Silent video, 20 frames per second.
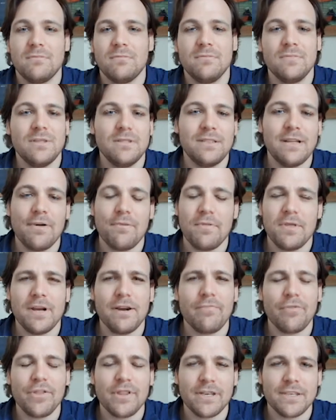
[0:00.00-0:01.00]
The
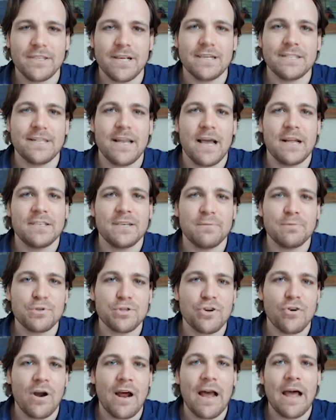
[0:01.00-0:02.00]
different things I said:
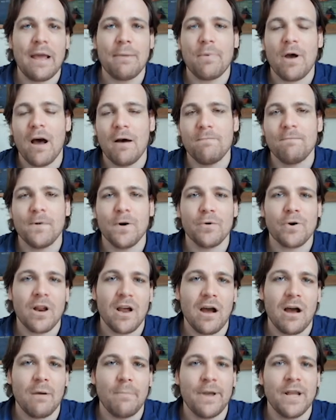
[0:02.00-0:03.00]
subscribe, upvote,
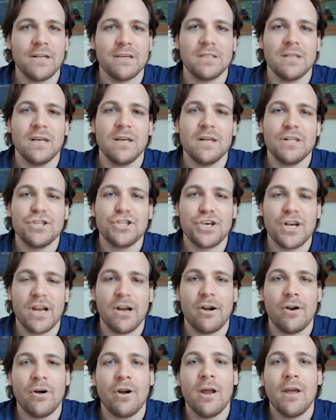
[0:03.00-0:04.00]
comment,
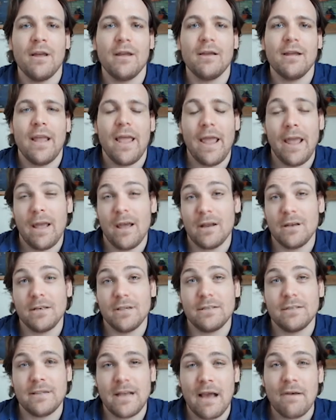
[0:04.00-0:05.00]
share, and
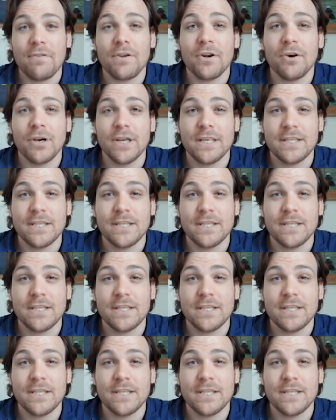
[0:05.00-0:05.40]
definitely